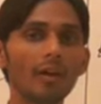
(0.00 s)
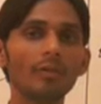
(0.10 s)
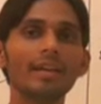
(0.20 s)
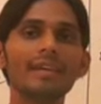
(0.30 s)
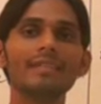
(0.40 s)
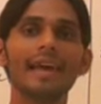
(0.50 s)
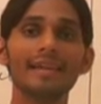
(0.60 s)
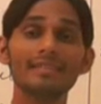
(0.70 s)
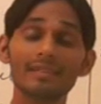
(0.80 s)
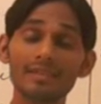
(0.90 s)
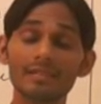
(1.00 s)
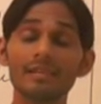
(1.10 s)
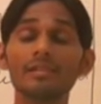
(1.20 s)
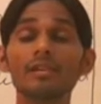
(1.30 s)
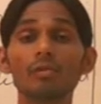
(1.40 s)
nowadays as a
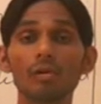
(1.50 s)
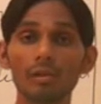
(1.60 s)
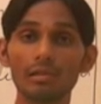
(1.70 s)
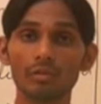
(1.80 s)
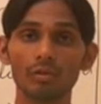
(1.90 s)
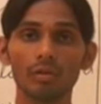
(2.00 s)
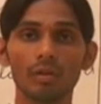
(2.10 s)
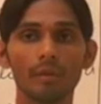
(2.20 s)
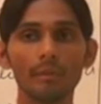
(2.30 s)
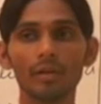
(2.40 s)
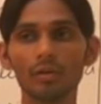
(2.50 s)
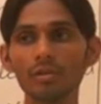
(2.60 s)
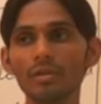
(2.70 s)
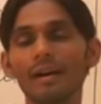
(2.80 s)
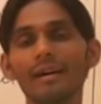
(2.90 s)
researcher role also,
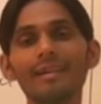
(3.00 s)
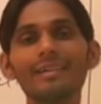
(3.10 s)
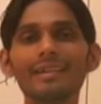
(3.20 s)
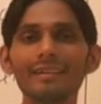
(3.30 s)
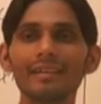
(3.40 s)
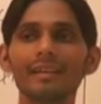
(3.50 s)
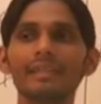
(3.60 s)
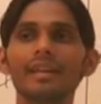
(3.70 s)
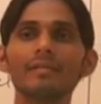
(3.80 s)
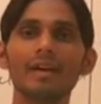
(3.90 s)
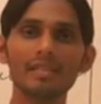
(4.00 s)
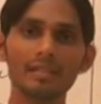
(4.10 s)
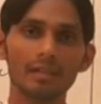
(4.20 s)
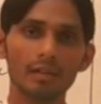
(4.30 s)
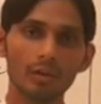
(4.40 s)
because earlier there was
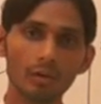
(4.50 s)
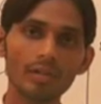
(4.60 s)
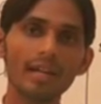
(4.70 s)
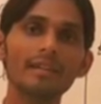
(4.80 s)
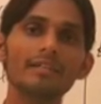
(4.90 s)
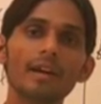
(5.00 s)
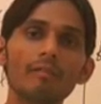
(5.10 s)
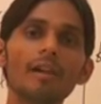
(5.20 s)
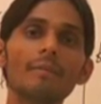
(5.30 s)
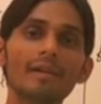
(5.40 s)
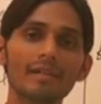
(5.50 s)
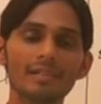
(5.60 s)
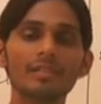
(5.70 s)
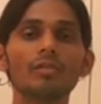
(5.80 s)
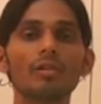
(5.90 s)
not at developed
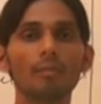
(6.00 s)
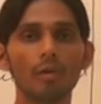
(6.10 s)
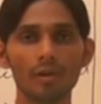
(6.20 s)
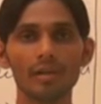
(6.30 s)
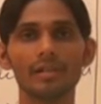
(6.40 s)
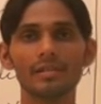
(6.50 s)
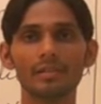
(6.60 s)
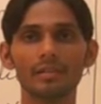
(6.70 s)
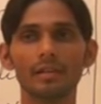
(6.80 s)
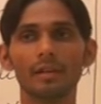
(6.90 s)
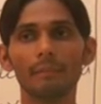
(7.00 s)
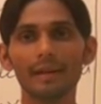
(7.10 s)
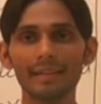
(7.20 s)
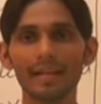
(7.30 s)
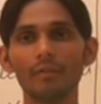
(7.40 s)
nursing or modern nursing,
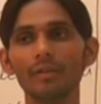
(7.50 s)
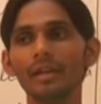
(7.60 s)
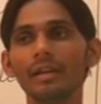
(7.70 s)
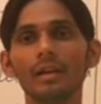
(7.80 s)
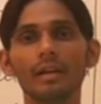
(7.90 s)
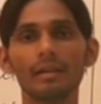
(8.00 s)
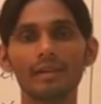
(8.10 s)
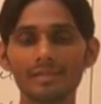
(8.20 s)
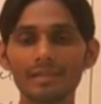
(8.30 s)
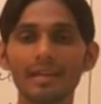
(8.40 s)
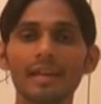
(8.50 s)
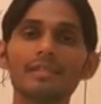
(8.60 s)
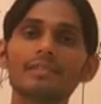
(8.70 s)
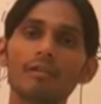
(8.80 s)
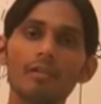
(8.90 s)
but now nursing
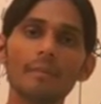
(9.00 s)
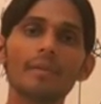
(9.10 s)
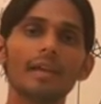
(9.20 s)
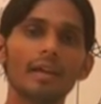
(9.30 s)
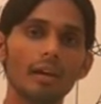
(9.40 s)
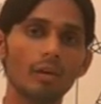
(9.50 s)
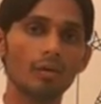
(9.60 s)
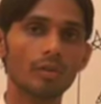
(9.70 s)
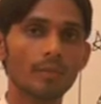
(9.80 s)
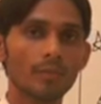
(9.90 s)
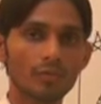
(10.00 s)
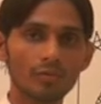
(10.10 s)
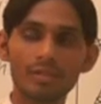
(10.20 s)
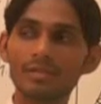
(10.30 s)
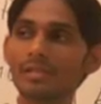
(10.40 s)
has developed a lot. So
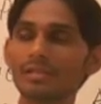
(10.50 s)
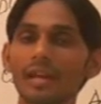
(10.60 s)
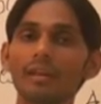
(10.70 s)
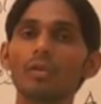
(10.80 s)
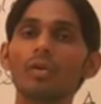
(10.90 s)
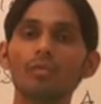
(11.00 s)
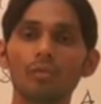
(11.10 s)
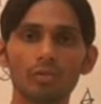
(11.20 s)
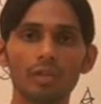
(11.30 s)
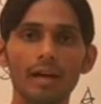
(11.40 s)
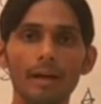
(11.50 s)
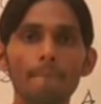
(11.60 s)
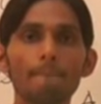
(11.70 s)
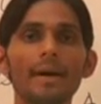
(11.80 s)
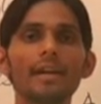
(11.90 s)
nurses can go for the
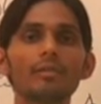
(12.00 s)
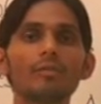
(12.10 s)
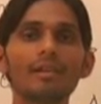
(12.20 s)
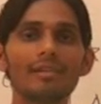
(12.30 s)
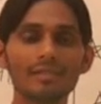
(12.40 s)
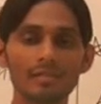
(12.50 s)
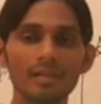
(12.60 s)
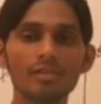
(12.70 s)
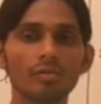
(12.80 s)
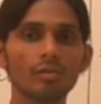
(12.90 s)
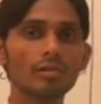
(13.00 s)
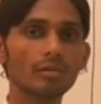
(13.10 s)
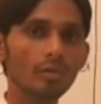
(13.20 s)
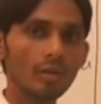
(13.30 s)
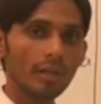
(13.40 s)
particular research
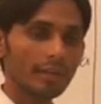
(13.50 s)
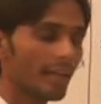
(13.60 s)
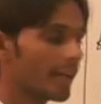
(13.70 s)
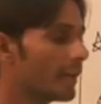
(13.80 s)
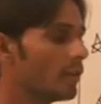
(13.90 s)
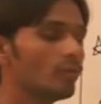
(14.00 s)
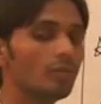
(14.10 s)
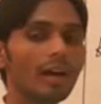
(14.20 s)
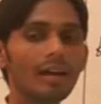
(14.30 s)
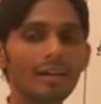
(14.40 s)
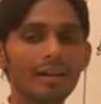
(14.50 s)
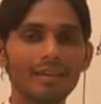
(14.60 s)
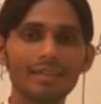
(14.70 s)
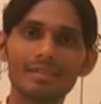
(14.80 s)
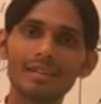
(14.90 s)
also. They can do the
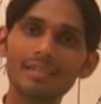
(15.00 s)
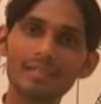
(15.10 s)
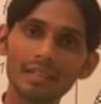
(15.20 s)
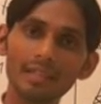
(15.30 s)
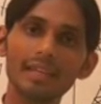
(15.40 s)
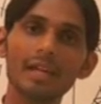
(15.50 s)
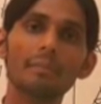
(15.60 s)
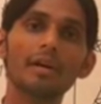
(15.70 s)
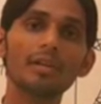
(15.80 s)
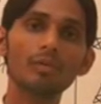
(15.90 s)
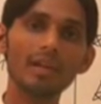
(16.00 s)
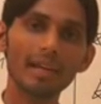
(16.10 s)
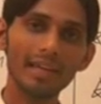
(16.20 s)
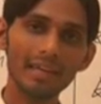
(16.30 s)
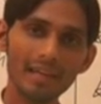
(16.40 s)
research in their
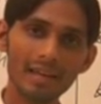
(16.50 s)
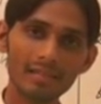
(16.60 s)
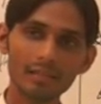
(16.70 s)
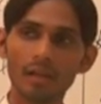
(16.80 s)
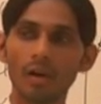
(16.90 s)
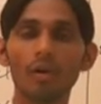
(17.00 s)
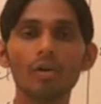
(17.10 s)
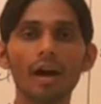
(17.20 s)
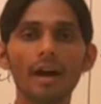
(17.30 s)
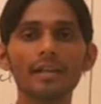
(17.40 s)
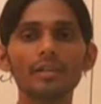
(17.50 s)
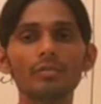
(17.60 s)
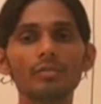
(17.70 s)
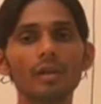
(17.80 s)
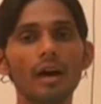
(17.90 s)
particular areas, on
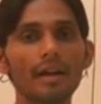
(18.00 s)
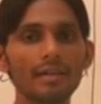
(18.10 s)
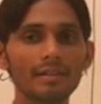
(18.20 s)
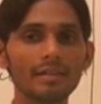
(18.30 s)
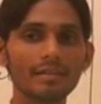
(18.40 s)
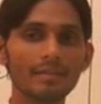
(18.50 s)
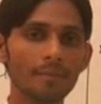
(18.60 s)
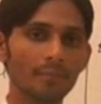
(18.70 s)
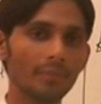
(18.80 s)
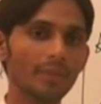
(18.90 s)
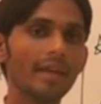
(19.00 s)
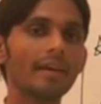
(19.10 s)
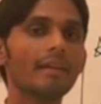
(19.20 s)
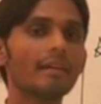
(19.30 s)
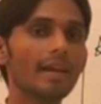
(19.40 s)
articles, they
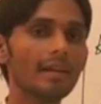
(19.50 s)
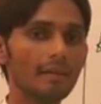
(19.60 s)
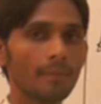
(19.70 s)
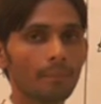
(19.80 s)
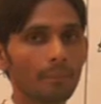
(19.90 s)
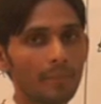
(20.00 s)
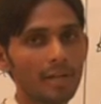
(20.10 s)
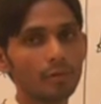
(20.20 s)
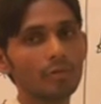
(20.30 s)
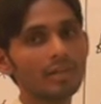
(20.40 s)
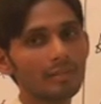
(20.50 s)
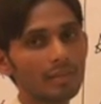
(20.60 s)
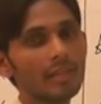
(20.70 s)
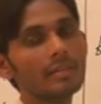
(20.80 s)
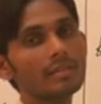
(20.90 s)
can write particular
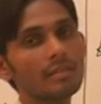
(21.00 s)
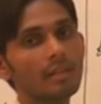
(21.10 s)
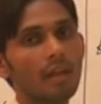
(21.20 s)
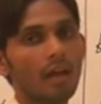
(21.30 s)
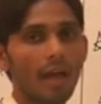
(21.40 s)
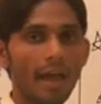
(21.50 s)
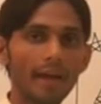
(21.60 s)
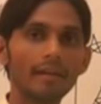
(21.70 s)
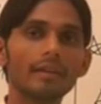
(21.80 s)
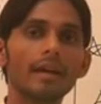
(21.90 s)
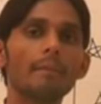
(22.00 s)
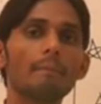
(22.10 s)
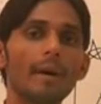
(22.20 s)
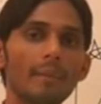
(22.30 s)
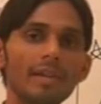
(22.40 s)
things and
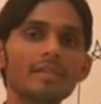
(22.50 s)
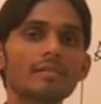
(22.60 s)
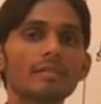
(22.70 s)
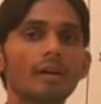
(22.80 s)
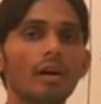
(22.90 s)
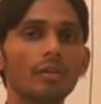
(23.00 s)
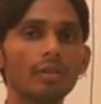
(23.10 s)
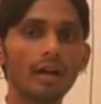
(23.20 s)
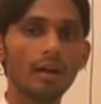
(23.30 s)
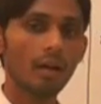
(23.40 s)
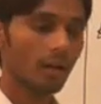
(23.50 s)
can publish on the